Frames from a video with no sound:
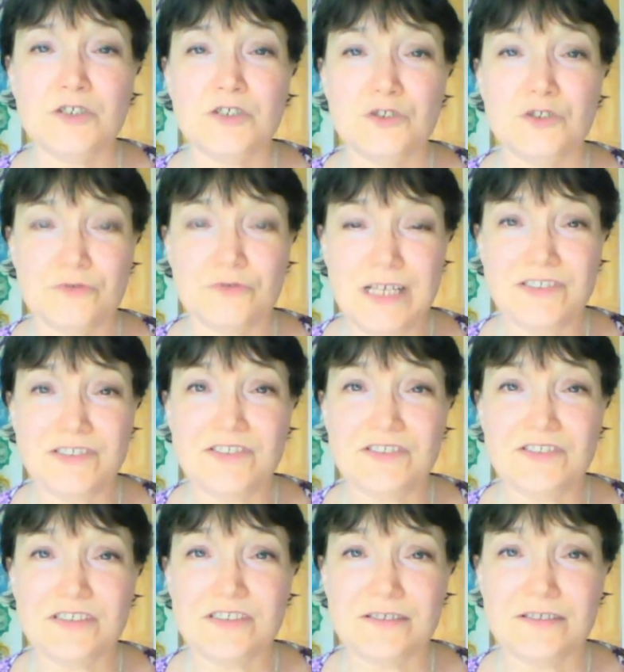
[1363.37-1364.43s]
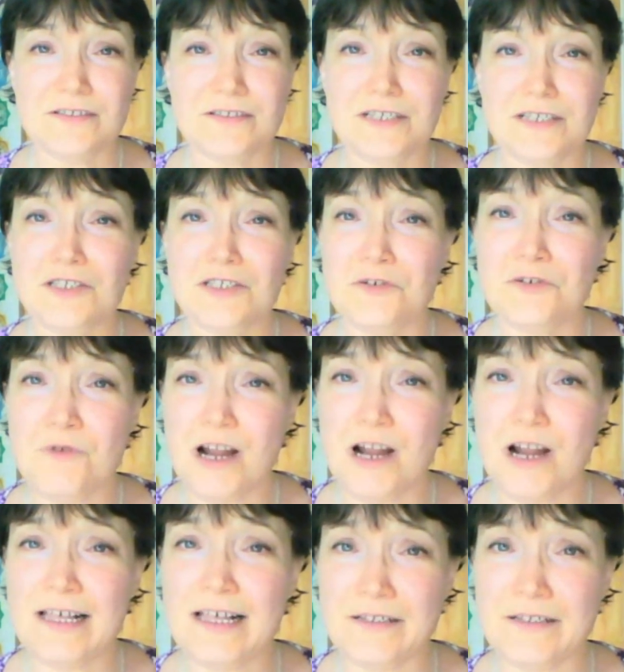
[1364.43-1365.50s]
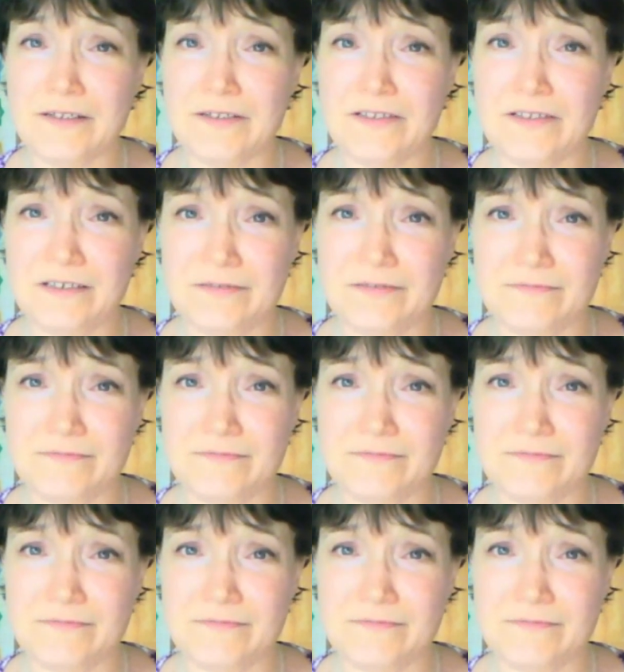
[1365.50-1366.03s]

Trust that you are held.